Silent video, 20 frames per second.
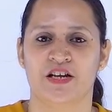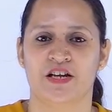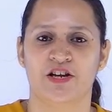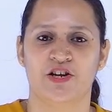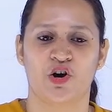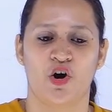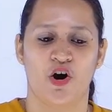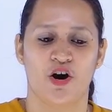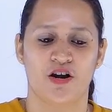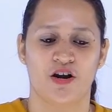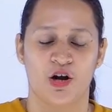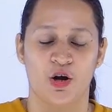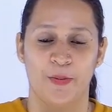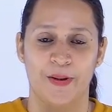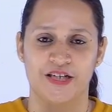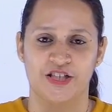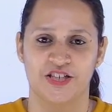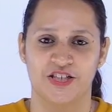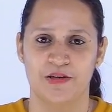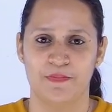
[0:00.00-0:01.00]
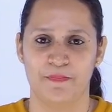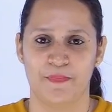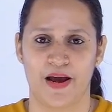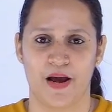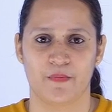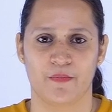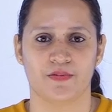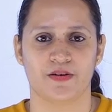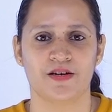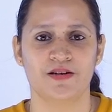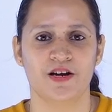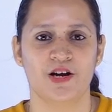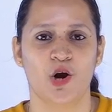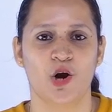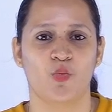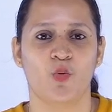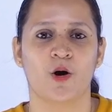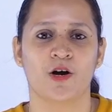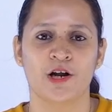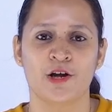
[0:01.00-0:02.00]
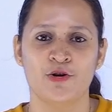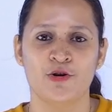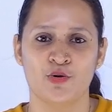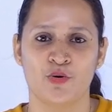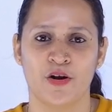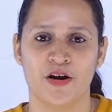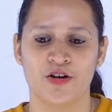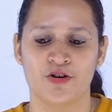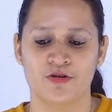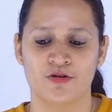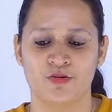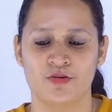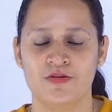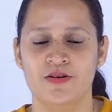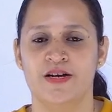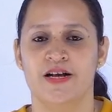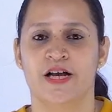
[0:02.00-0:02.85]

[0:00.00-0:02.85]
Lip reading: in your question paper, what are you going to do?